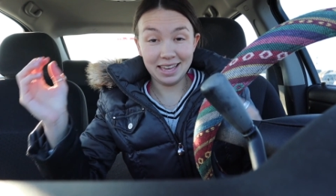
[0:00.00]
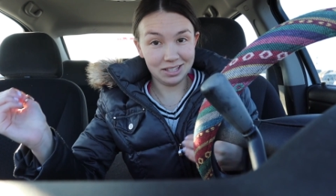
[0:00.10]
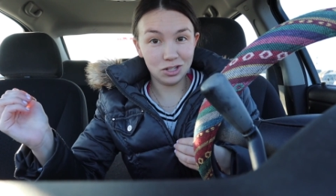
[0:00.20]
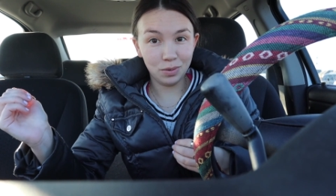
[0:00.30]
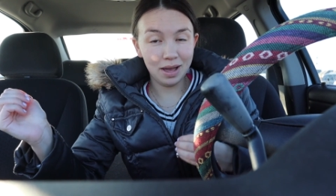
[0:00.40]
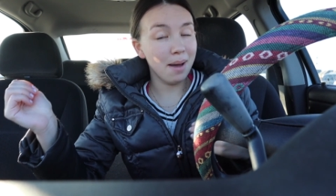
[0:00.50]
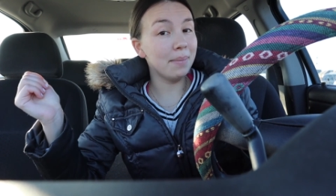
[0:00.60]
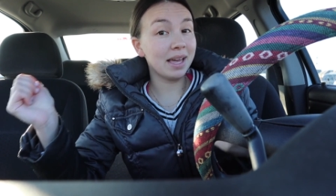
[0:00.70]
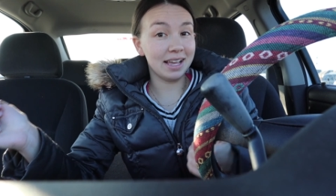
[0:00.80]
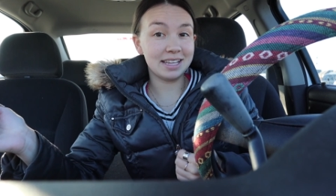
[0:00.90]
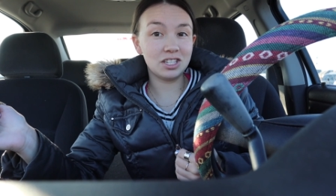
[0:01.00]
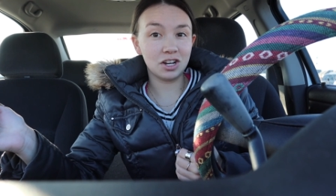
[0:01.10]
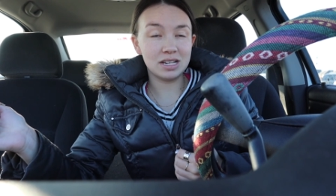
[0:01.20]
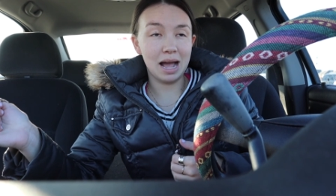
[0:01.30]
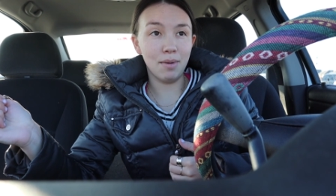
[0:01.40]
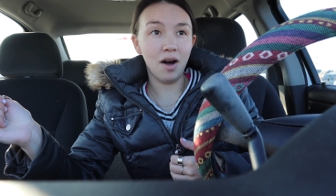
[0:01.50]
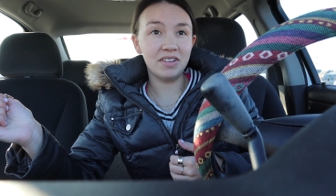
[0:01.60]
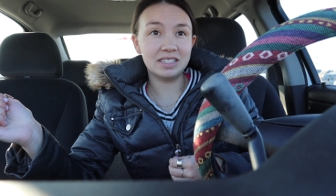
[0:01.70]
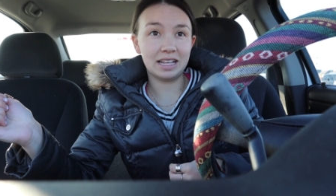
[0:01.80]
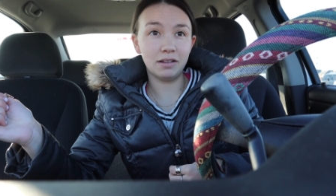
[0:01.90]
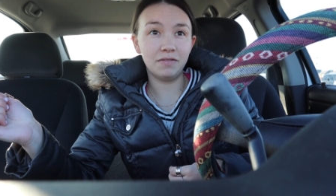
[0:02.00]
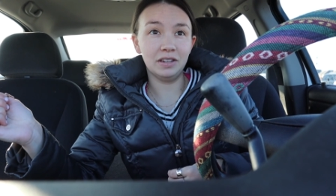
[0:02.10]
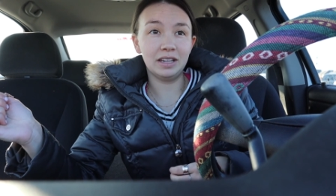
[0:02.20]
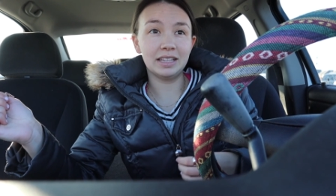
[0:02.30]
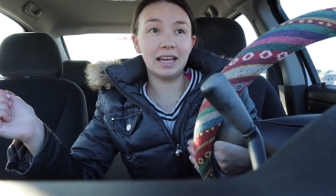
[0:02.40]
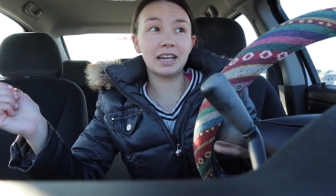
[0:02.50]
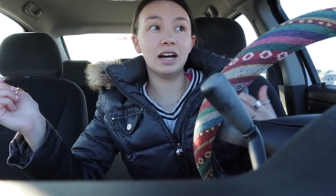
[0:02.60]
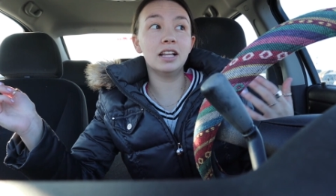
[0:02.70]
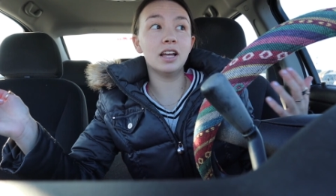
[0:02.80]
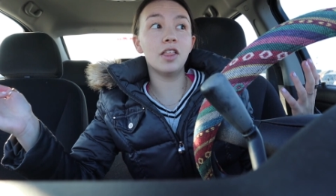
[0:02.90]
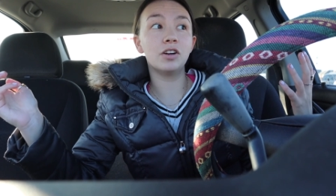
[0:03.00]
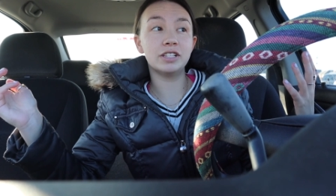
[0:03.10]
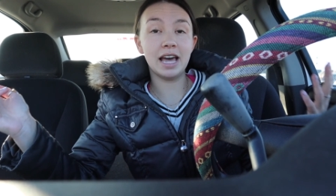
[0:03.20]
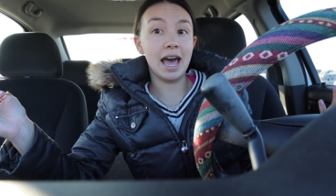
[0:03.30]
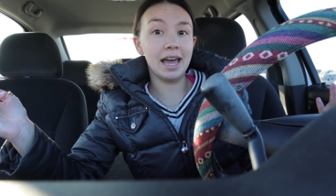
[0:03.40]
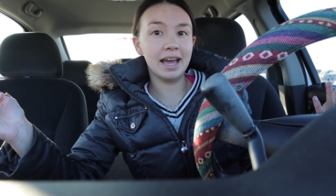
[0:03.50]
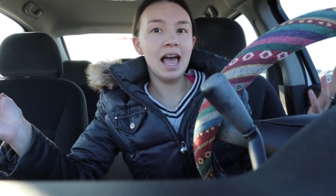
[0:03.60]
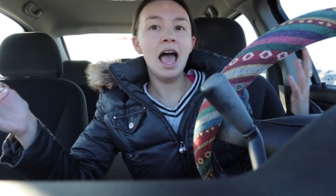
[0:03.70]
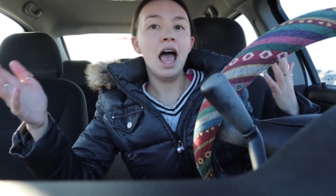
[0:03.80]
into it because I took time off instead of feeling like another day.